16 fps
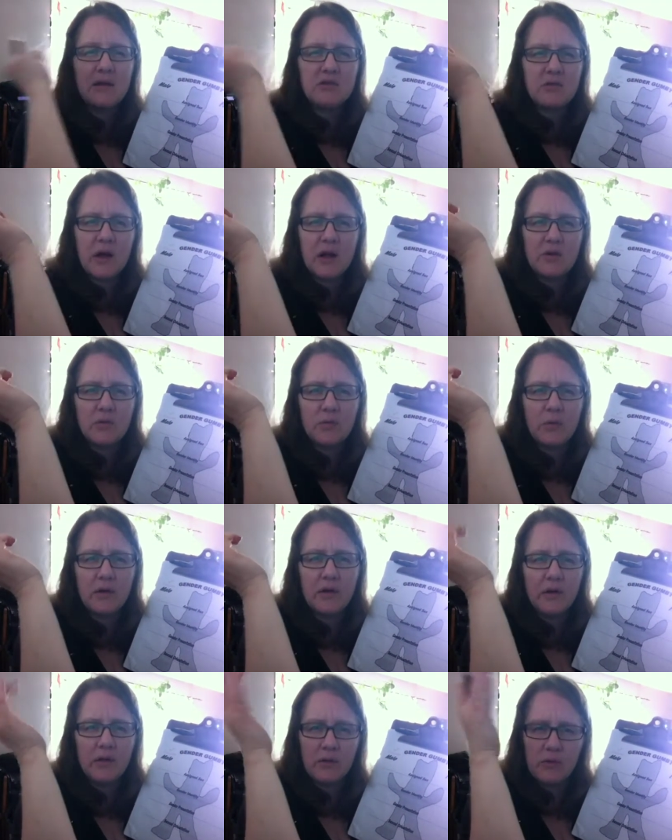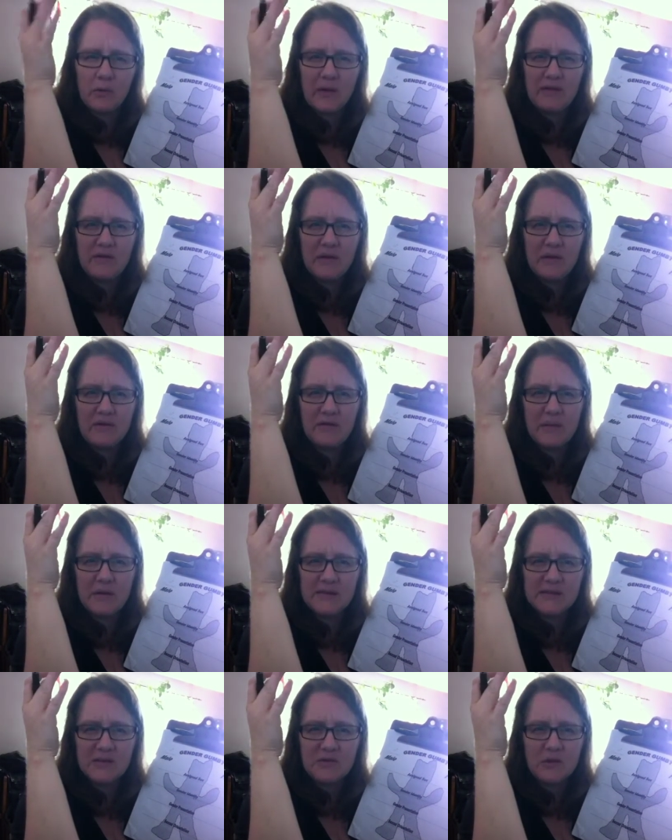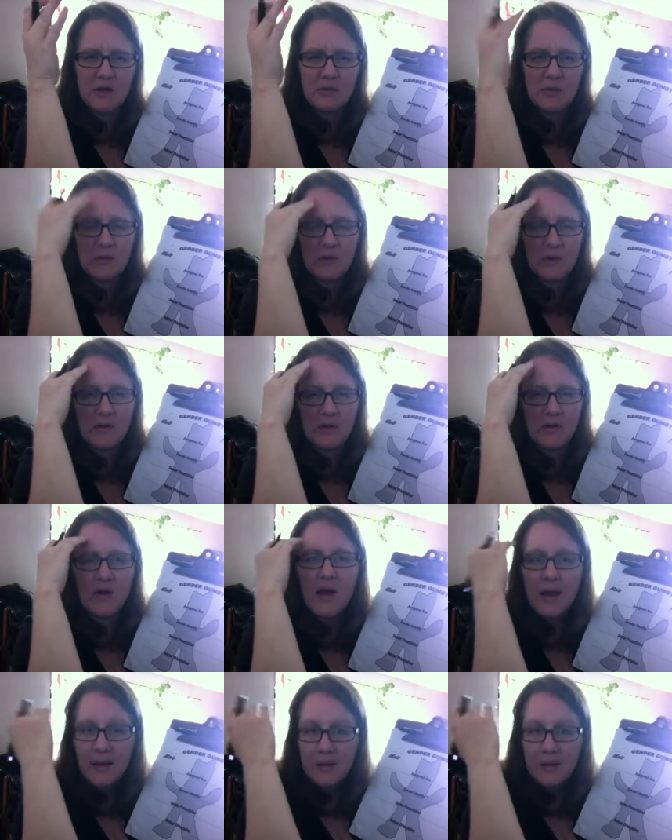interact with one another and the way fe females interact with one another.